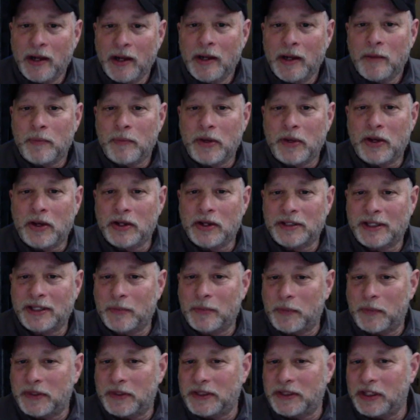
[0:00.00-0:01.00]
because at
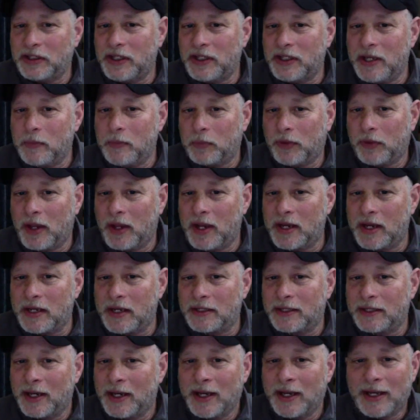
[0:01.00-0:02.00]
the position he
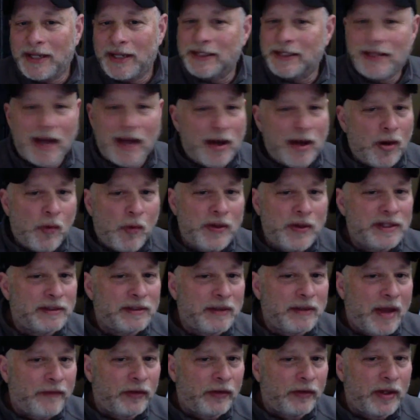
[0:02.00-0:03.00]
plays, he's not always
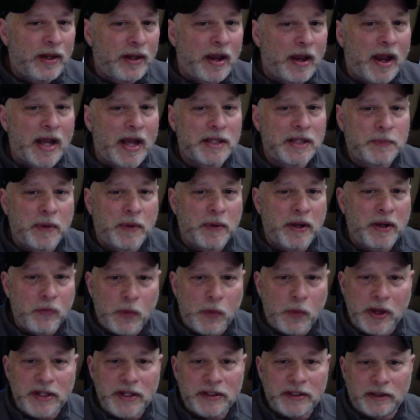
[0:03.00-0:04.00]
leveling guys, but he
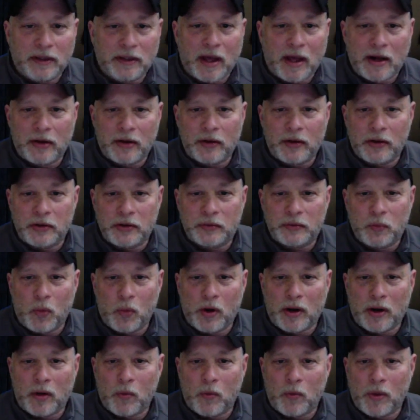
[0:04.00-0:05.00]
wins a lot of those
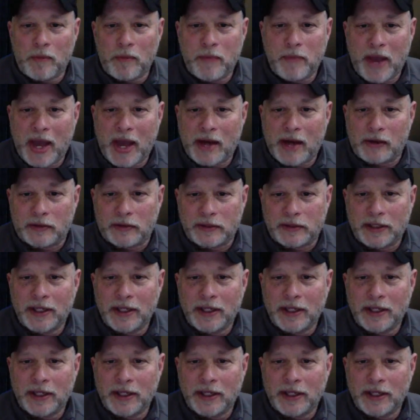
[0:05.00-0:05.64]
one-on-one battles.